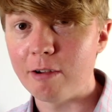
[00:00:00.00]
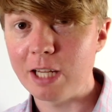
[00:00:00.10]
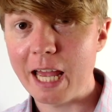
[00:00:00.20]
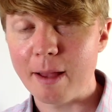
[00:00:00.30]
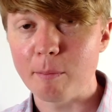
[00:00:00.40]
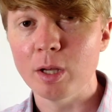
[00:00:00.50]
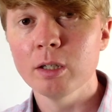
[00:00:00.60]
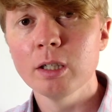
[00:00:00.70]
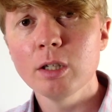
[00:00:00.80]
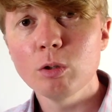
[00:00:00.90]
M,
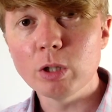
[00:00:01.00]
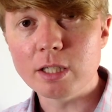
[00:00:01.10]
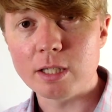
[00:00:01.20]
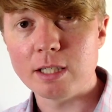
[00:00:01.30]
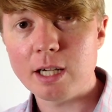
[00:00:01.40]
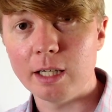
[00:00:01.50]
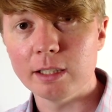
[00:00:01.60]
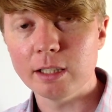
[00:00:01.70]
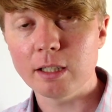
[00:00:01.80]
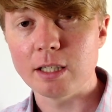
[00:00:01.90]
which is entirely
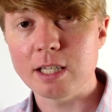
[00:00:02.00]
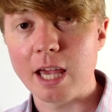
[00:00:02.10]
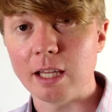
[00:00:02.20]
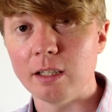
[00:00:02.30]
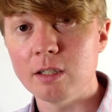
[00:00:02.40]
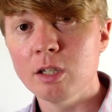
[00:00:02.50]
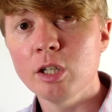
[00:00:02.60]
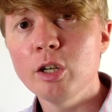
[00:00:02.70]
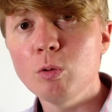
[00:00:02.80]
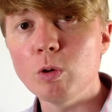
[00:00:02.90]
contained
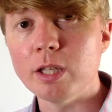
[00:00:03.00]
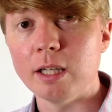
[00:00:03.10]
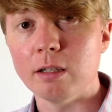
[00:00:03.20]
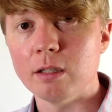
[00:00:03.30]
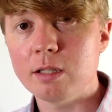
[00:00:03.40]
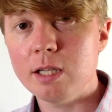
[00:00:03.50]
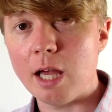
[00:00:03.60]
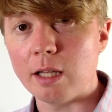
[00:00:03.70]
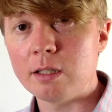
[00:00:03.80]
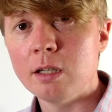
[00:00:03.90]
within our
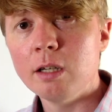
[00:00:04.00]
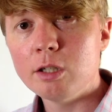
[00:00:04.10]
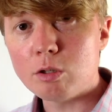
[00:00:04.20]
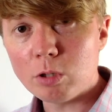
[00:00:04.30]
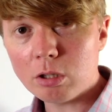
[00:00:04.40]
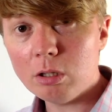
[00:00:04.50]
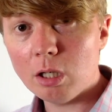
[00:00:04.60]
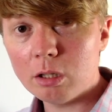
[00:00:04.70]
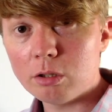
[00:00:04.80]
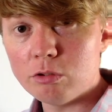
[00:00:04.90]
set. So we could
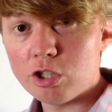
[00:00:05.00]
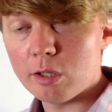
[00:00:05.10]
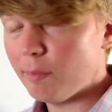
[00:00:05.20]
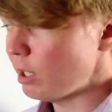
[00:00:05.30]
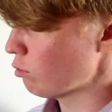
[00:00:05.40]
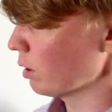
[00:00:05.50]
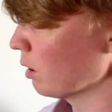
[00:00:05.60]
argue geometrically